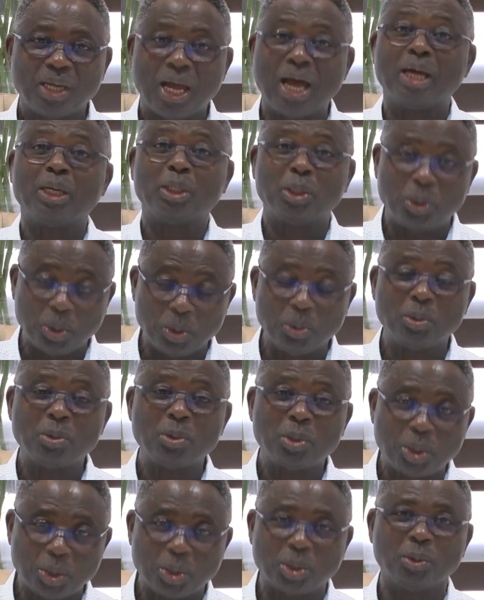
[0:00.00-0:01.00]
and you
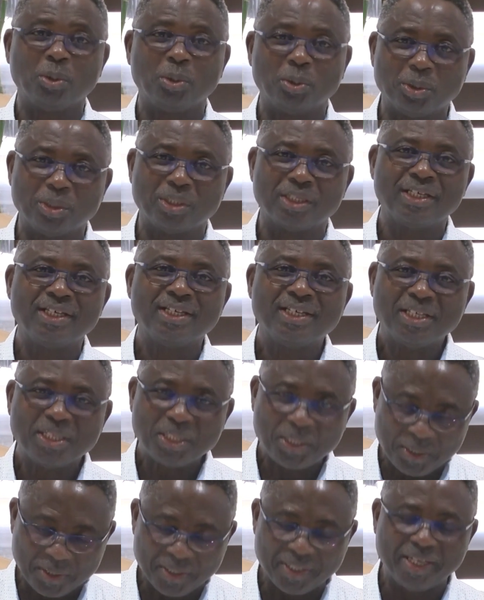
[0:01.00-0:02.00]
should
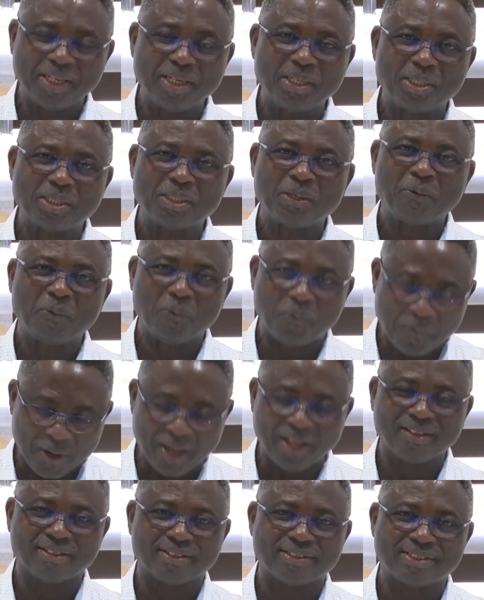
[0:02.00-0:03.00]
create
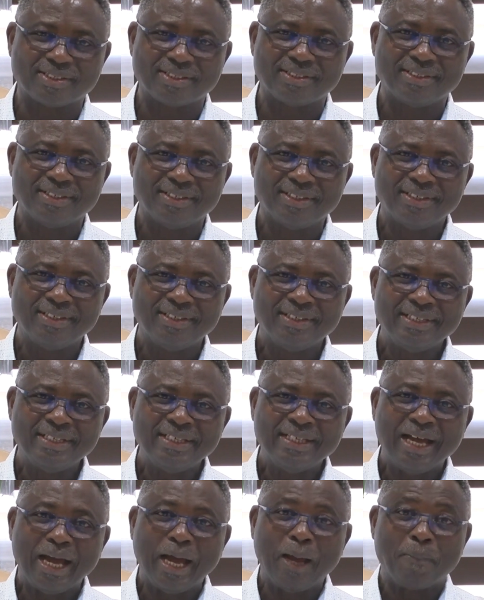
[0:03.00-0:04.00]
wealth.
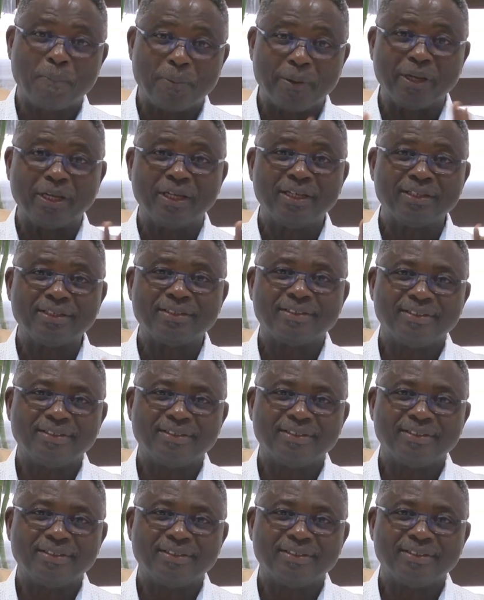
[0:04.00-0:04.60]
I pray